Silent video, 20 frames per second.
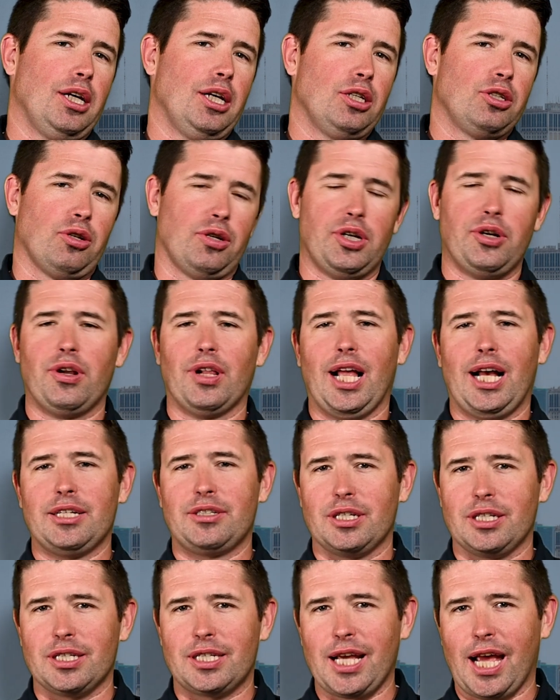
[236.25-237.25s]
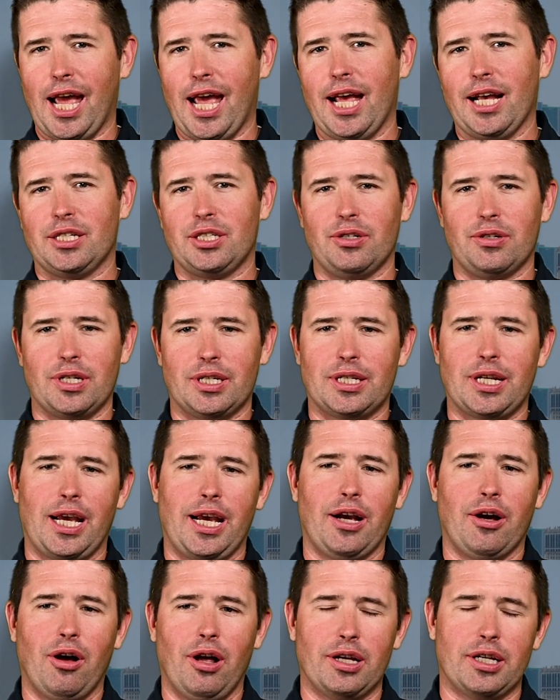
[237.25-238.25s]
So utilizing tags, you can
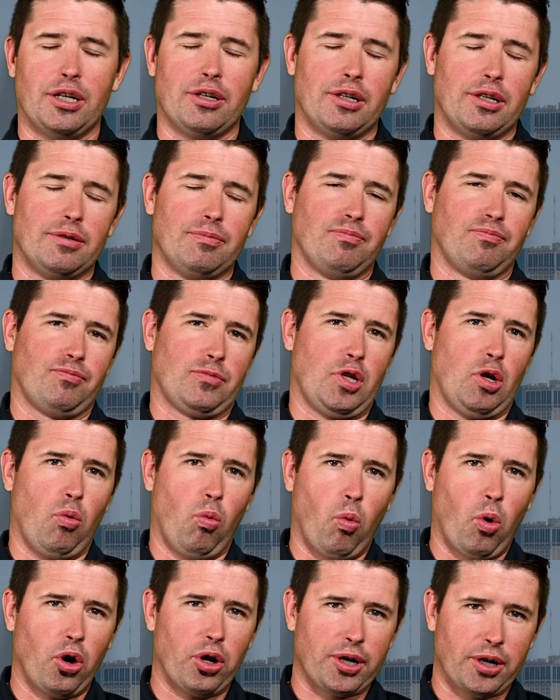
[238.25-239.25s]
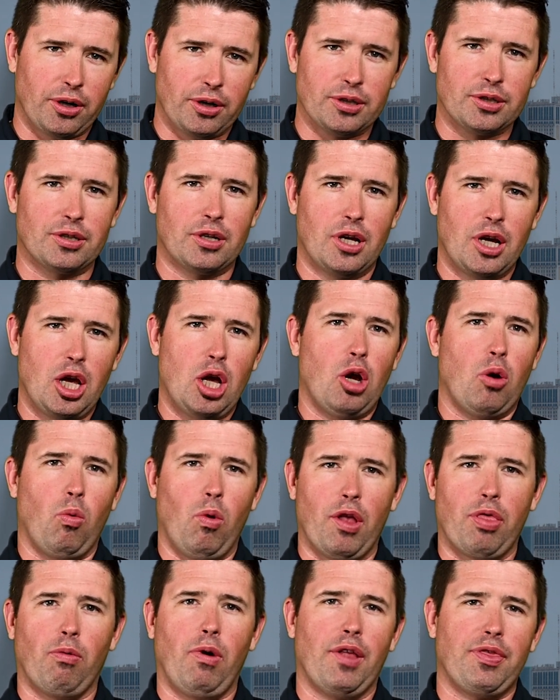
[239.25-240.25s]
tag all your workers
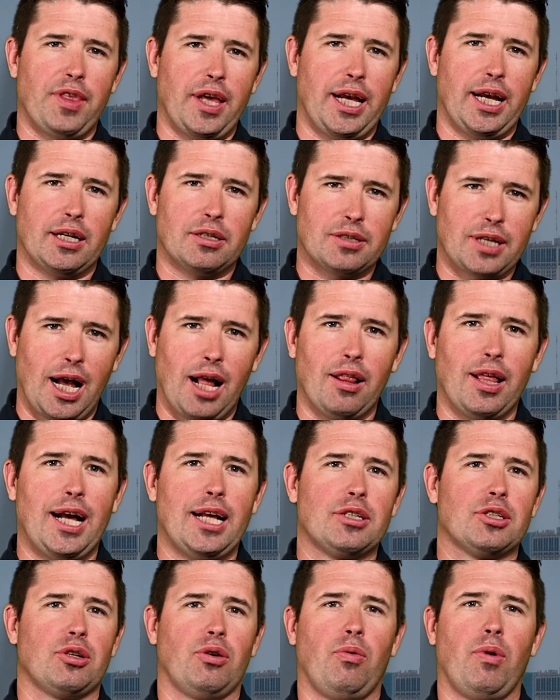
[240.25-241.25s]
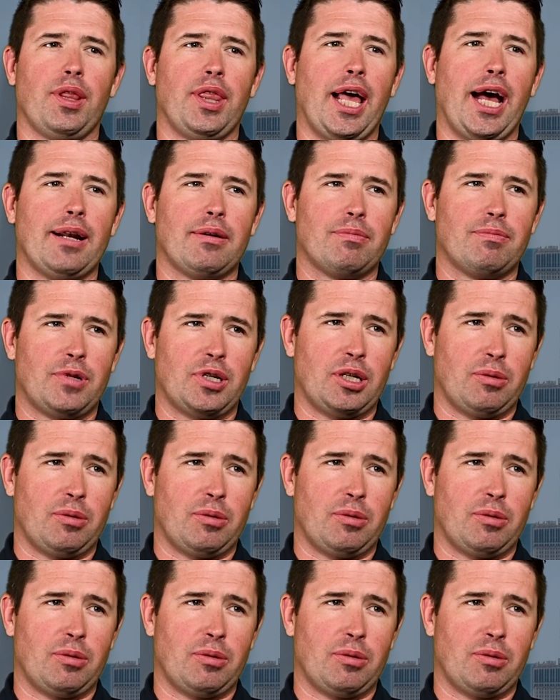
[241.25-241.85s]
with what they excel at. So when that